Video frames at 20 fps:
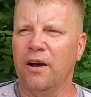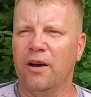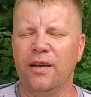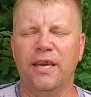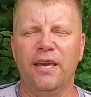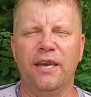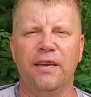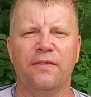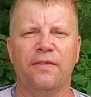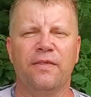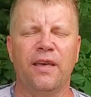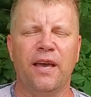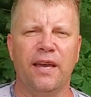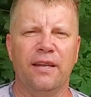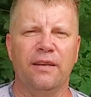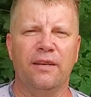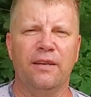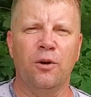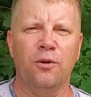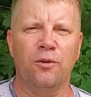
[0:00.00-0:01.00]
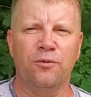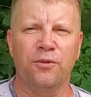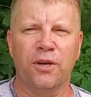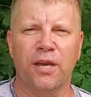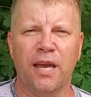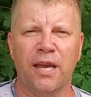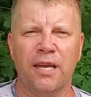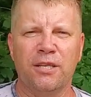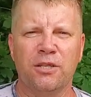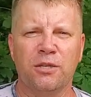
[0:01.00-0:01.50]
hit that
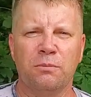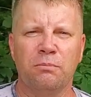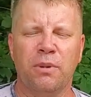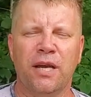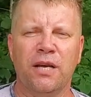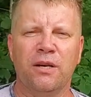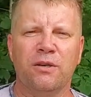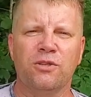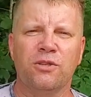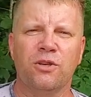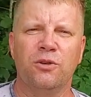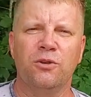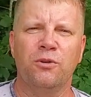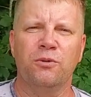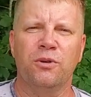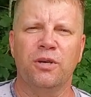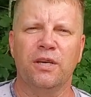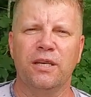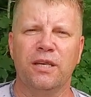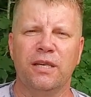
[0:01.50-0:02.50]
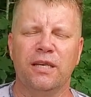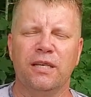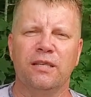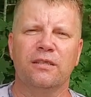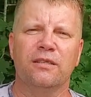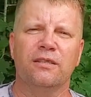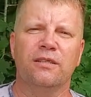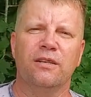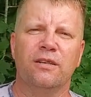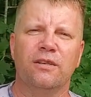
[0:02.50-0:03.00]
notification bell so you can get
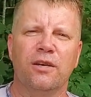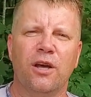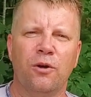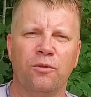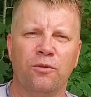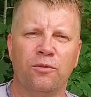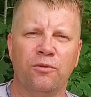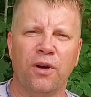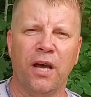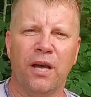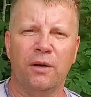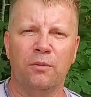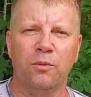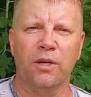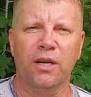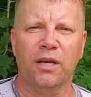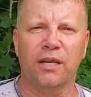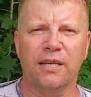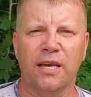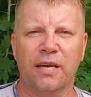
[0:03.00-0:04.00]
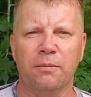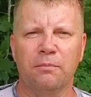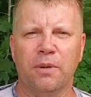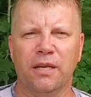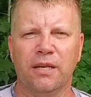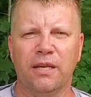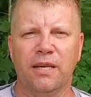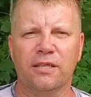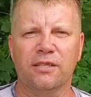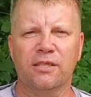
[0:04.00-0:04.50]
notified when I take
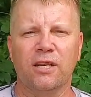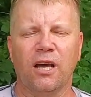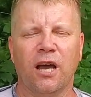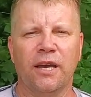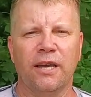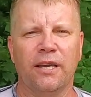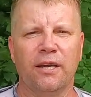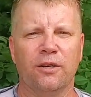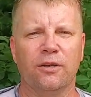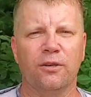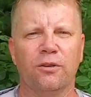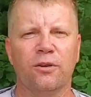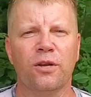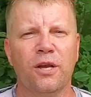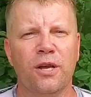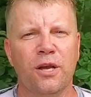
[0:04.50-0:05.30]
my next hike, or